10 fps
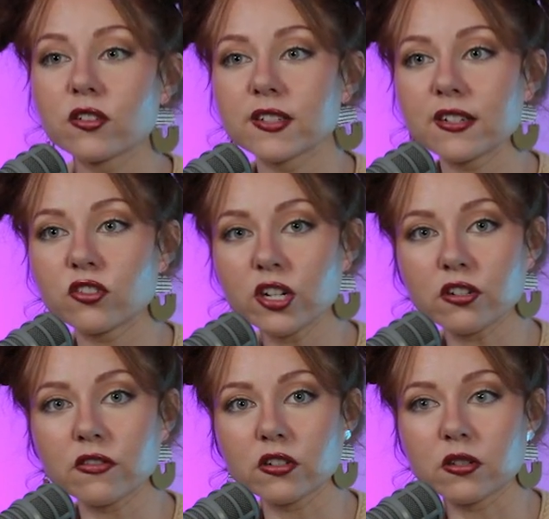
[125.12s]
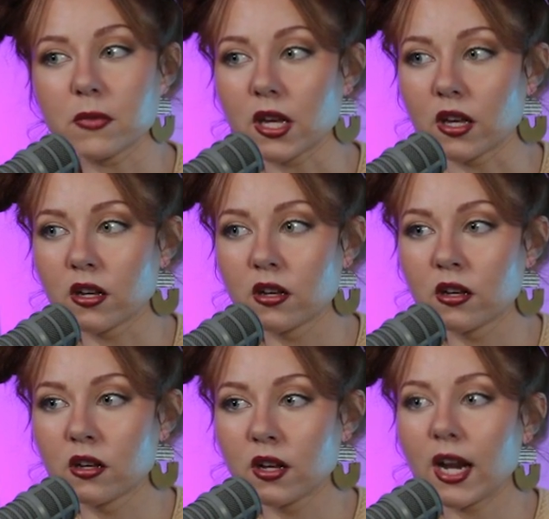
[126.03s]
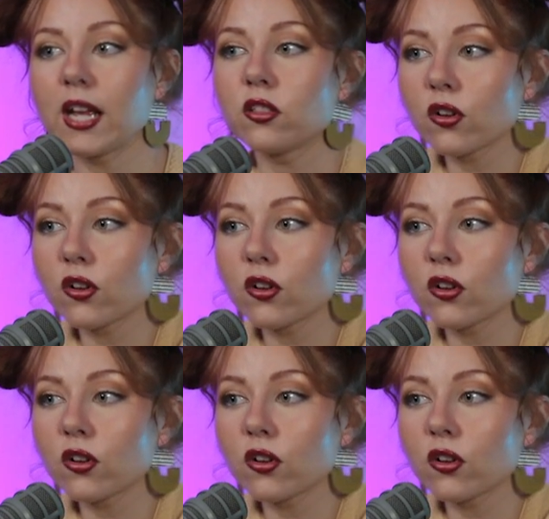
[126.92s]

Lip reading: looks like Strangerville to me. It